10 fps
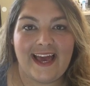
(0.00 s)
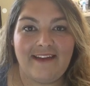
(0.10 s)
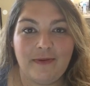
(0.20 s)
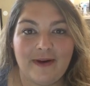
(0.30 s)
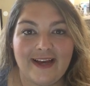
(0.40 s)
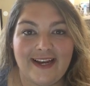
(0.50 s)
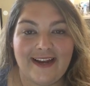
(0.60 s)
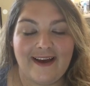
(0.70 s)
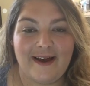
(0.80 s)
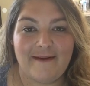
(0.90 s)
Hey
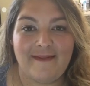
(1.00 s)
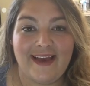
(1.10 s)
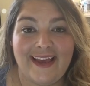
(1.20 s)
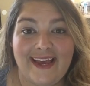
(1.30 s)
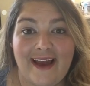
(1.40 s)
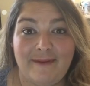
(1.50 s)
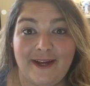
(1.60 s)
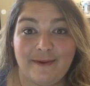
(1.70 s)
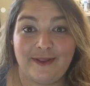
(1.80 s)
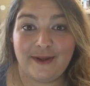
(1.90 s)
everyone, I'm
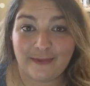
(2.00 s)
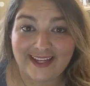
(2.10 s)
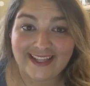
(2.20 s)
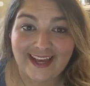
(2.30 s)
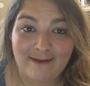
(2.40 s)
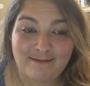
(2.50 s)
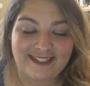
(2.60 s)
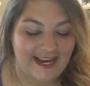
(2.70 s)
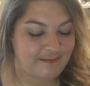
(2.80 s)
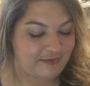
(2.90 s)
here with your weekly
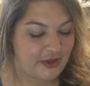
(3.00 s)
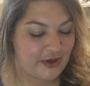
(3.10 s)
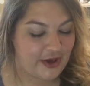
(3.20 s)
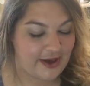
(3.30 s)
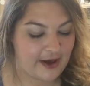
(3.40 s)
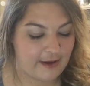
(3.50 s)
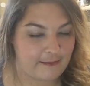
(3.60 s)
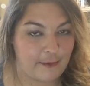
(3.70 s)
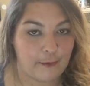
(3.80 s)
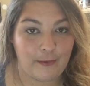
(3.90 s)
update.
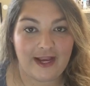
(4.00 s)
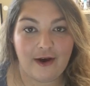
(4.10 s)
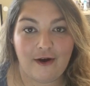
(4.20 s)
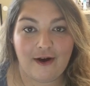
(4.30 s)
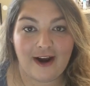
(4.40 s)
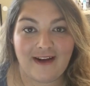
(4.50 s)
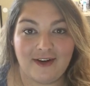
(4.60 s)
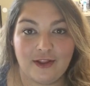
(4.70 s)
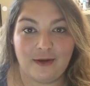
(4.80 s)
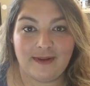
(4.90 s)
We are
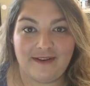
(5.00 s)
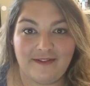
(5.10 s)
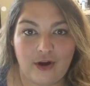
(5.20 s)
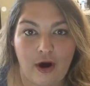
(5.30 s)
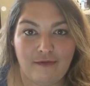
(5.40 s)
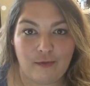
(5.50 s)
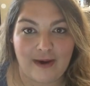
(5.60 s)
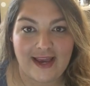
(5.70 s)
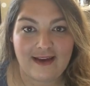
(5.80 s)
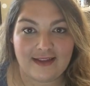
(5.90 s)
having a little bit of an off
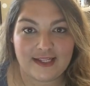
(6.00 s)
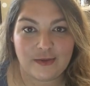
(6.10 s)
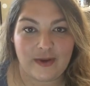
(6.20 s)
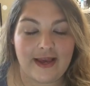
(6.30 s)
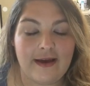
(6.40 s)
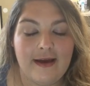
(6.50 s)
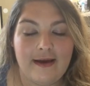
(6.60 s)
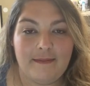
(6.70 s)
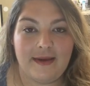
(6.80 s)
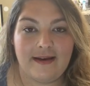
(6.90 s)
week this week
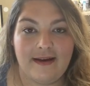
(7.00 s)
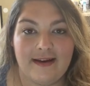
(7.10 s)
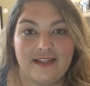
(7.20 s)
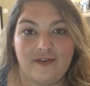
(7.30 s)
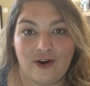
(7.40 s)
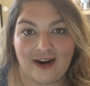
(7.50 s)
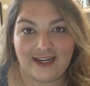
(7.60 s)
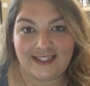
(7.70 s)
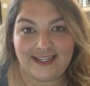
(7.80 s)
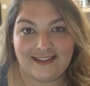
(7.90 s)
because of our
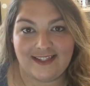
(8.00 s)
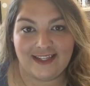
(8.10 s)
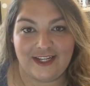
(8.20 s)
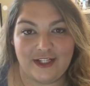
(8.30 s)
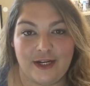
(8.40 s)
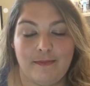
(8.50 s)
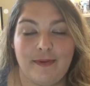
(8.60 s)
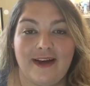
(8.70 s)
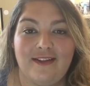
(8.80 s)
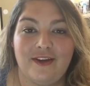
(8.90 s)
IT installation,
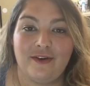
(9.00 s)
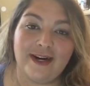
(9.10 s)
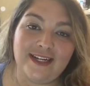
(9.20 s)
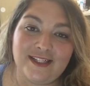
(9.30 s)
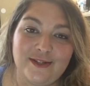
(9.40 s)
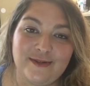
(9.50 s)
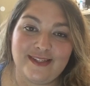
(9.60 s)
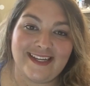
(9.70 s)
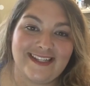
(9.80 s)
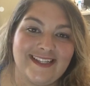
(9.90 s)
but the greatest
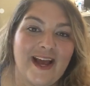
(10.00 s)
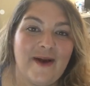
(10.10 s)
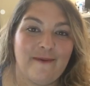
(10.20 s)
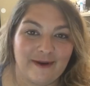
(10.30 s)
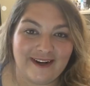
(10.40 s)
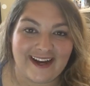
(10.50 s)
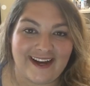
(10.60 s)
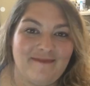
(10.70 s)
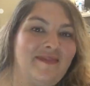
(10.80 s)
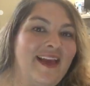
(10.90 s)
news is we're
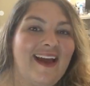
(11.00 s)
done.